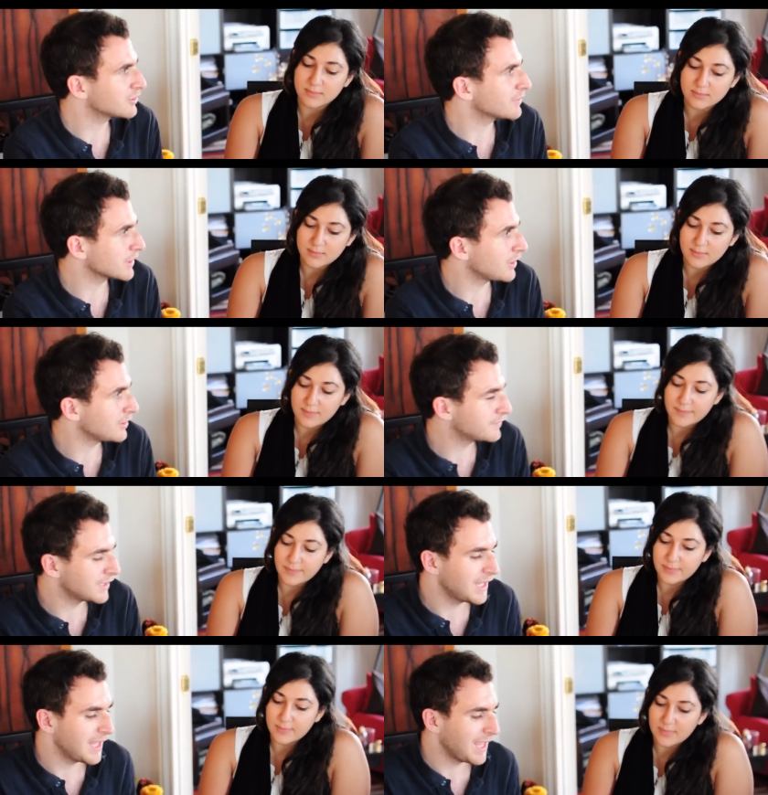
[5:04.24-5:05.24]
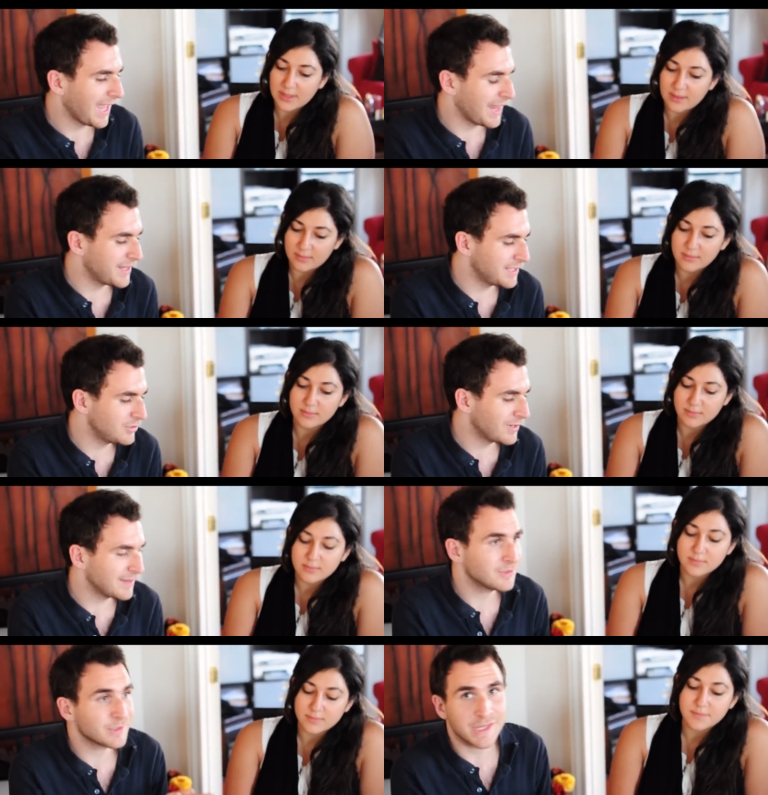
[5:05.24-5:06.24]
Speaker 1: resolved. And then you
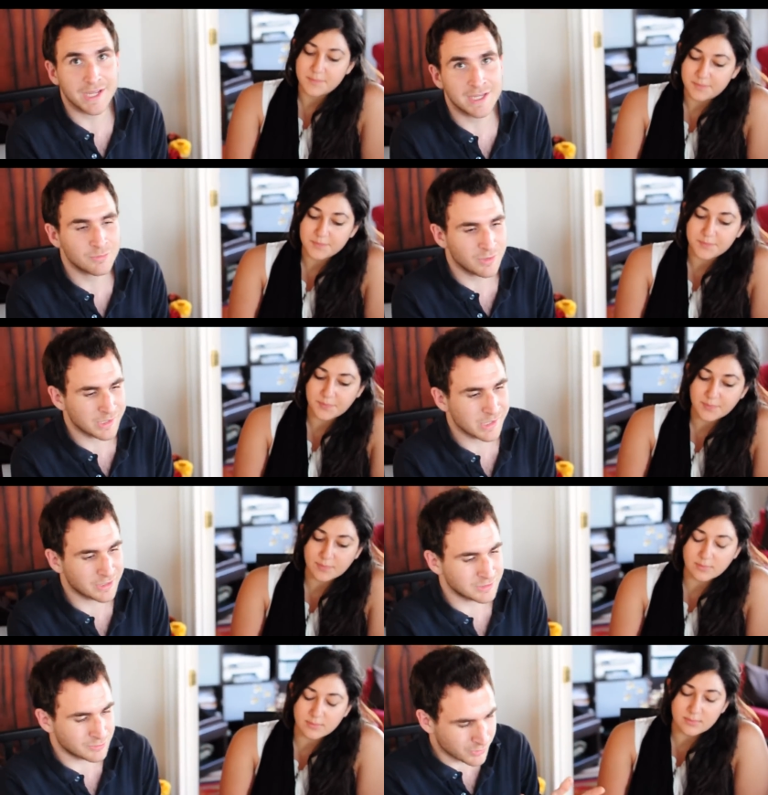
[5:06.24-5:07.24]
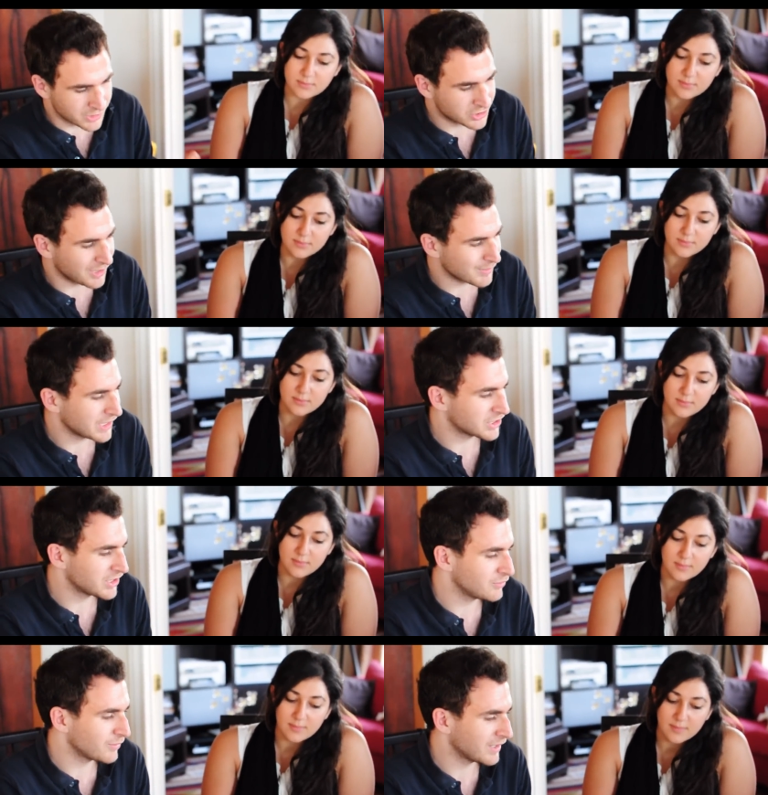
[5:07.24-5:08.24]
have your second work workshop
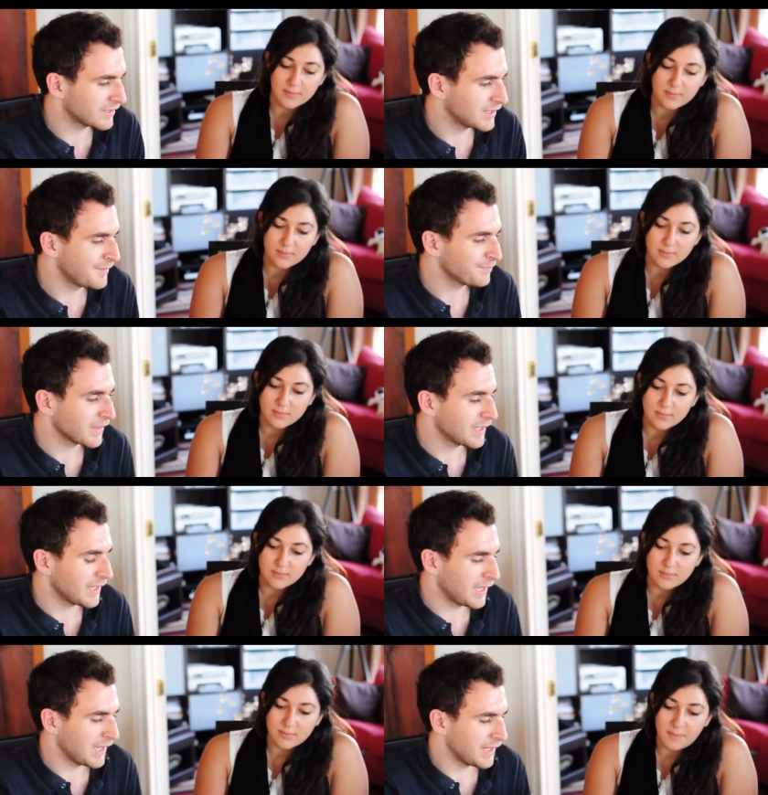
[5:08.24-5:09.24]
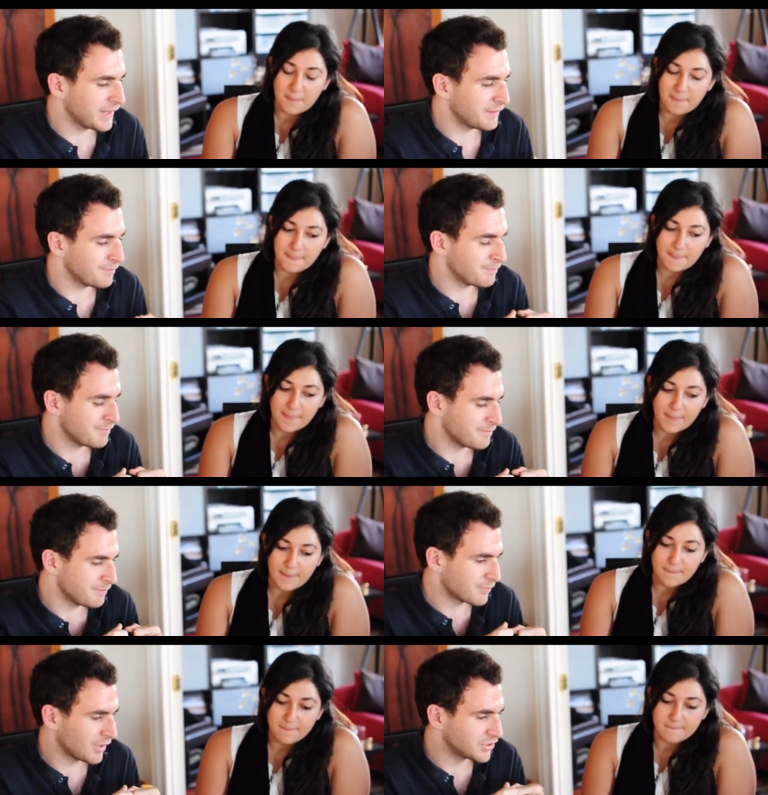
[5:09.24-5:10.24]
session where uh,
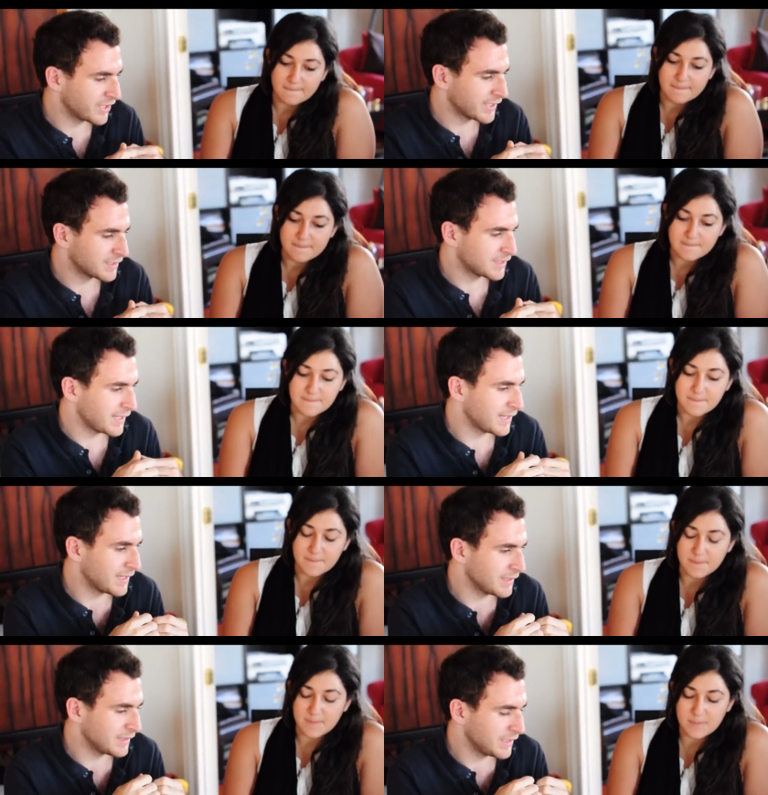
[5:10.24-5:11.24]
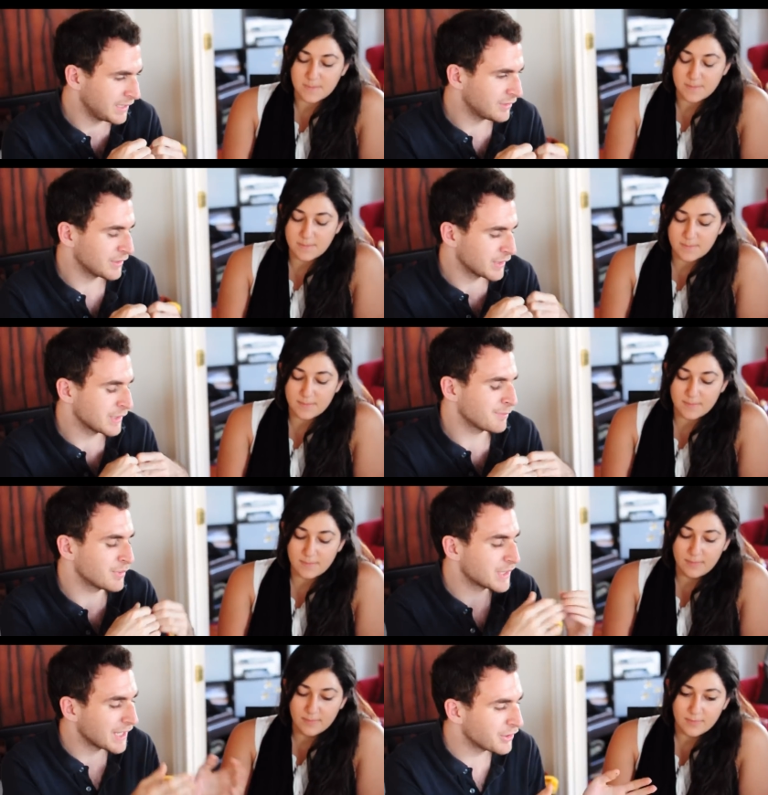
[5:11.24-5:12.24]
project uh, leaders
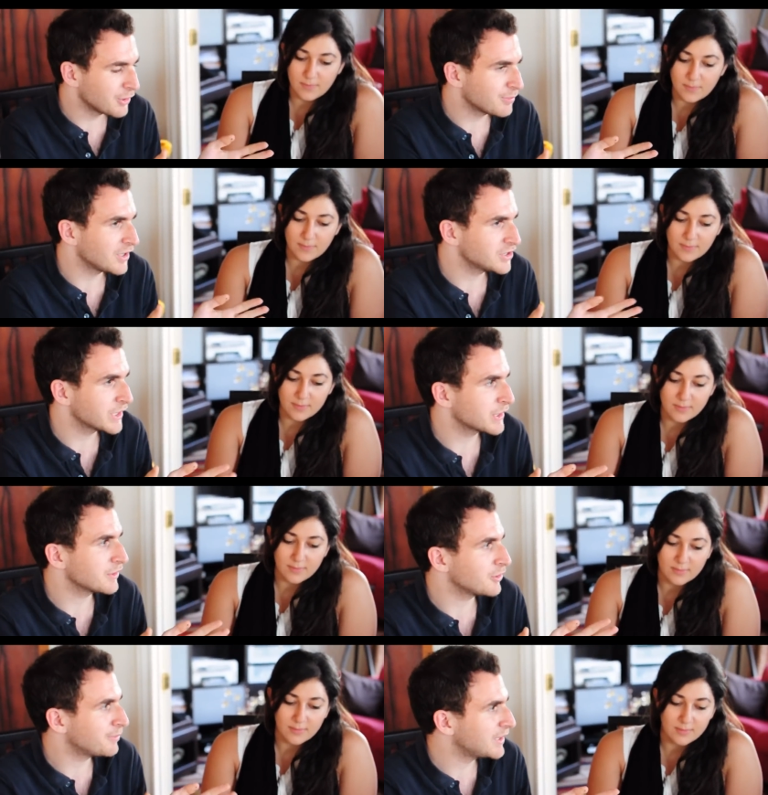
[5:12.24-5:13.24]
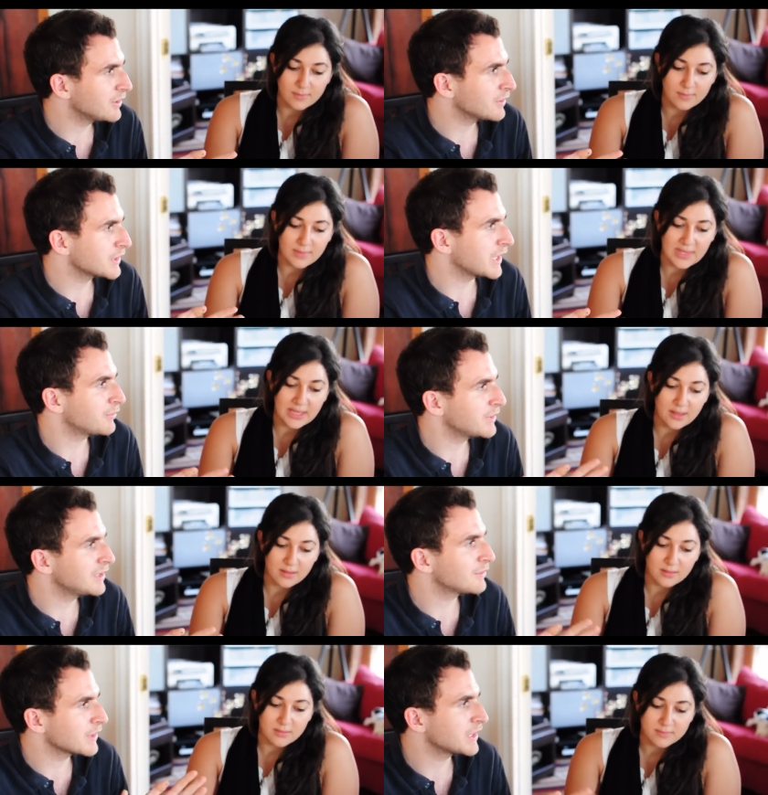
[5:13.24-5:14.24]
present their projects to their peers and
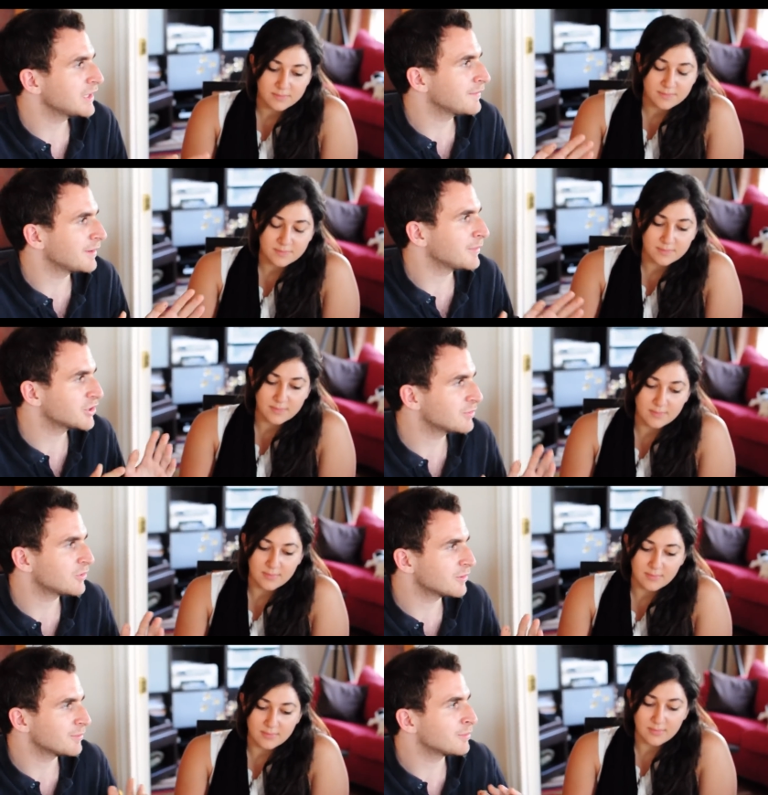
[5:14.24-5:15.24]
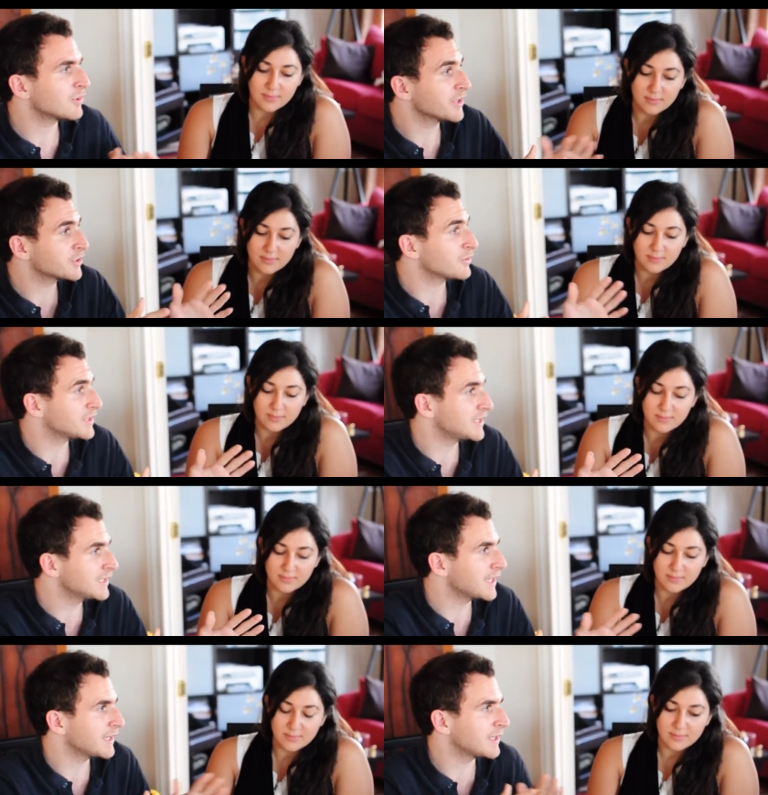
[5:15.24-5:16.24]
really receive a much more broad
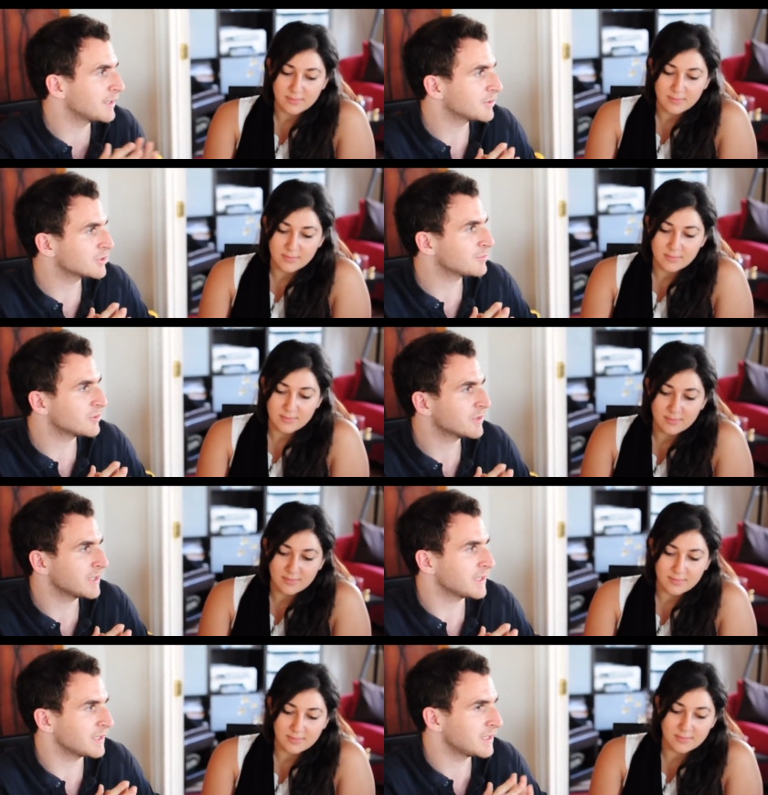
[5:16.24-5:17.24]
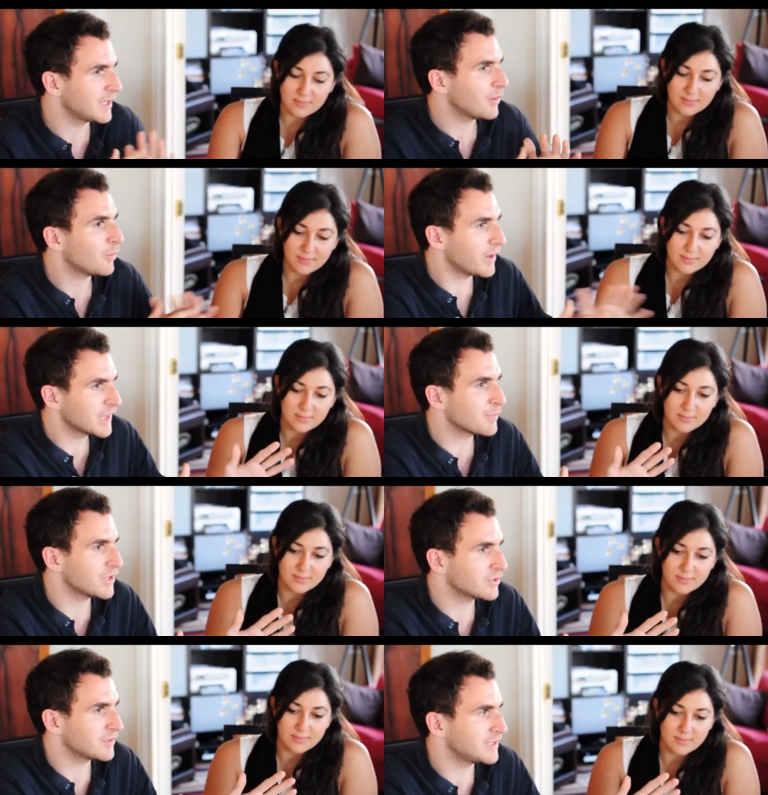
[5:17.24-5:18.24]
critique and a much more uh,
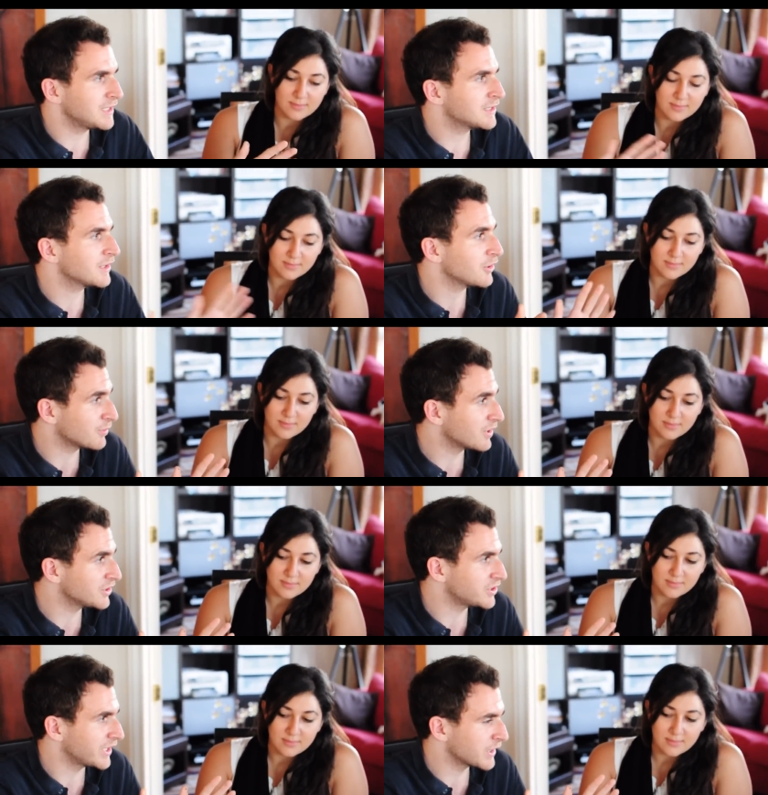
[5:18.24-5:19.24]
widespread critique to their project. Next